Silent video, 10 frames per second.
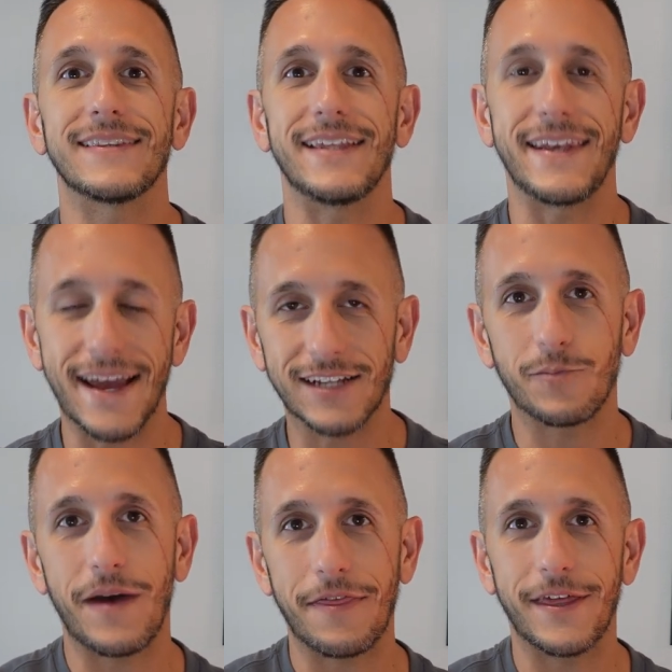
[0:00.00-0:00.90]
The
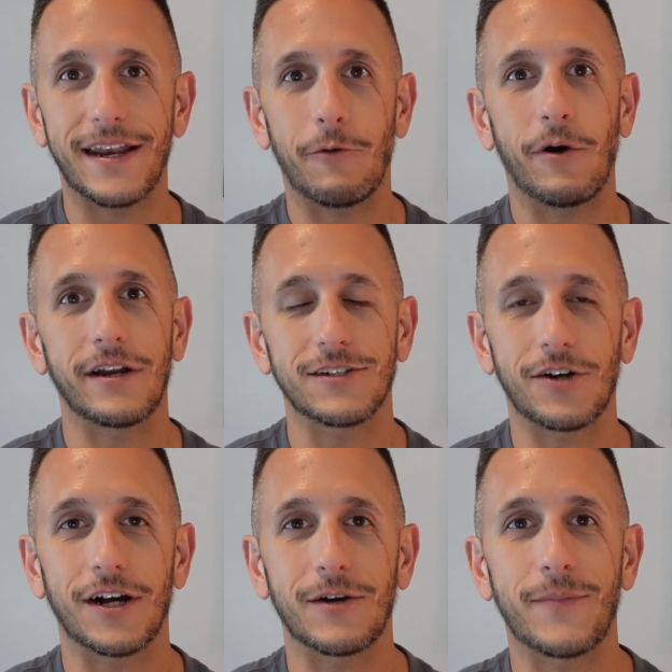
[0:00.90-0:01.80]
next method I want to
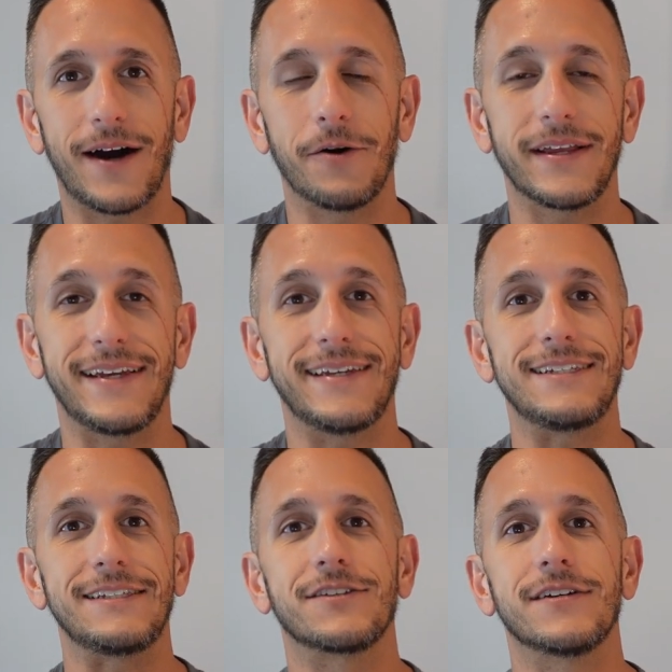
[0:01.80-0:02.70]
talk about
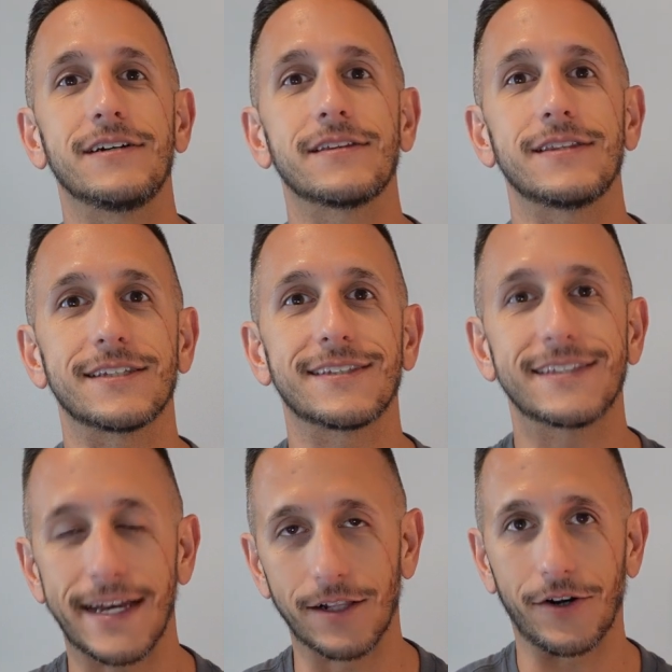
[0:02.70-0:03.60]
is the
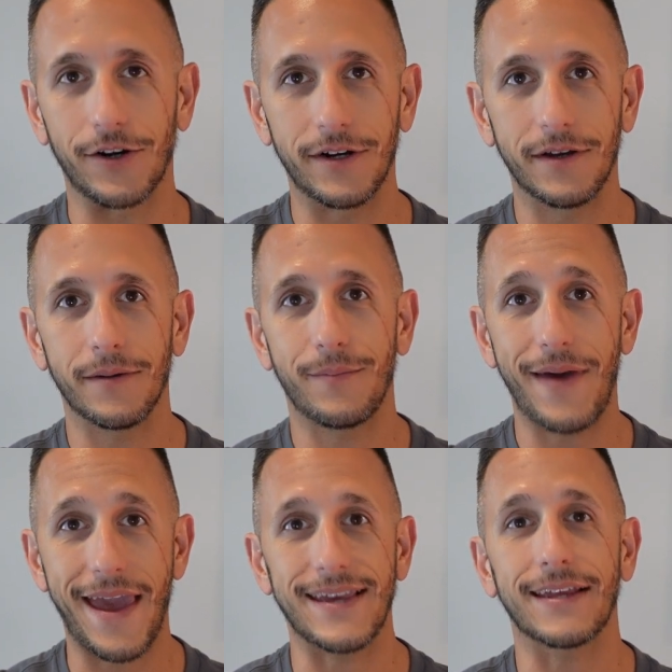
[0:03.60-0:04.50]
seller
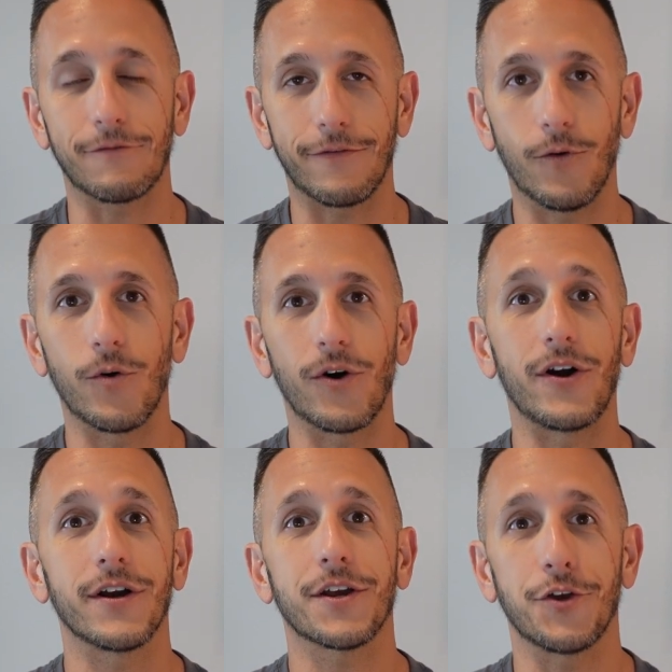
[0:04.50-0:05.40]
paying
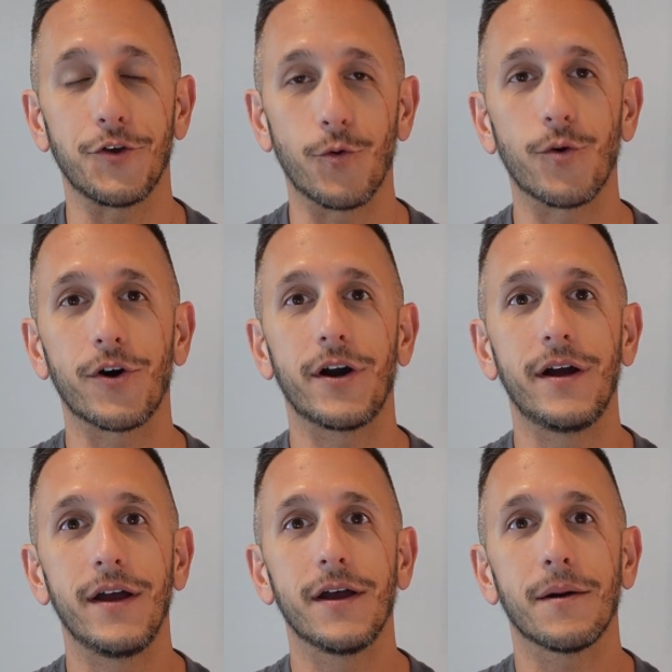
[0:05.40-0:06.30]
for
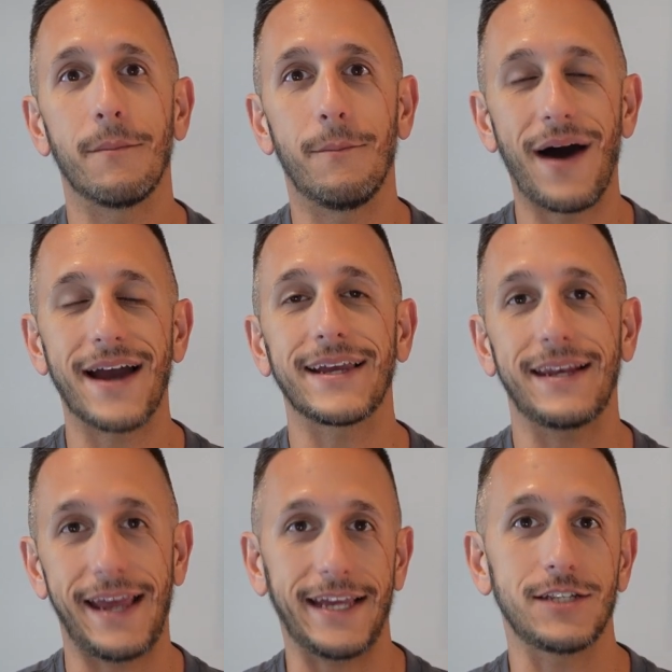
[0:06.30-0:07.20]
your
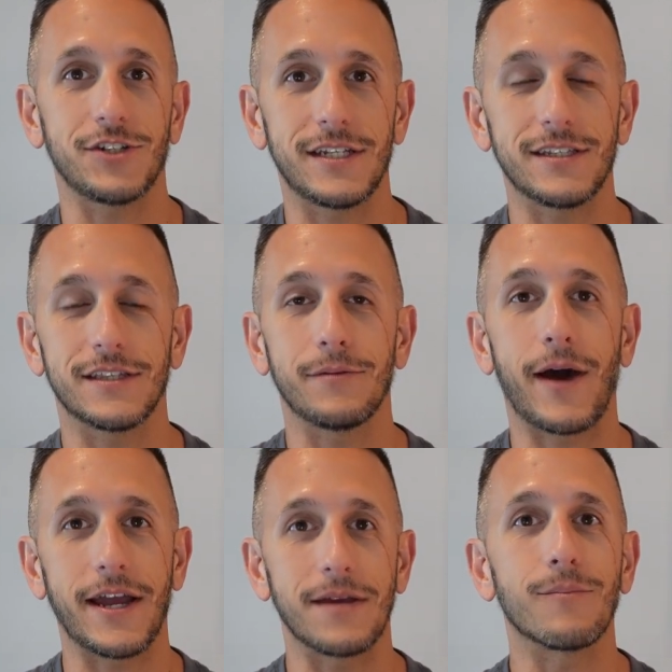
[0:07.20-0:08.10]
buying agent, the
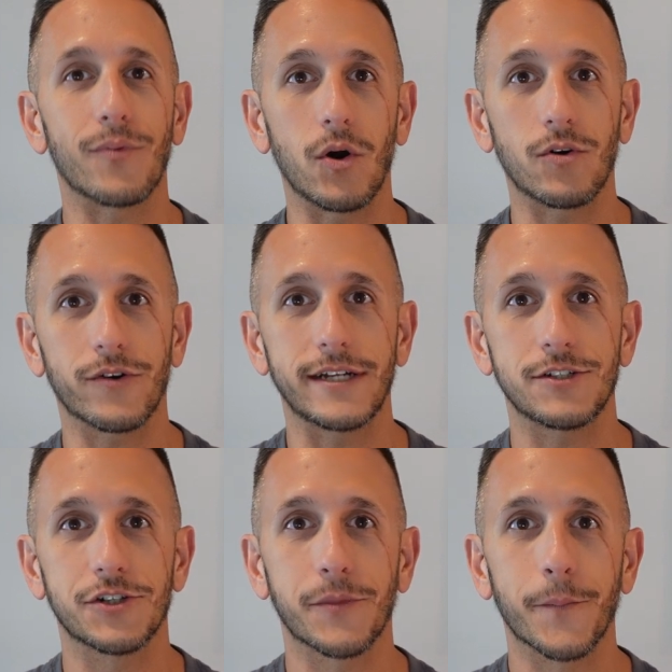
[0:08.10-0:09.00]
buying
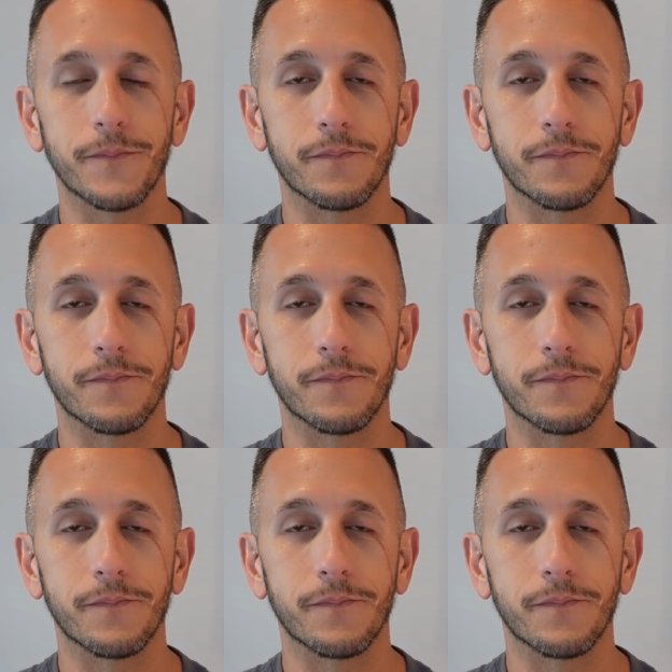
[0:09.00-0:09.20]
brokerage.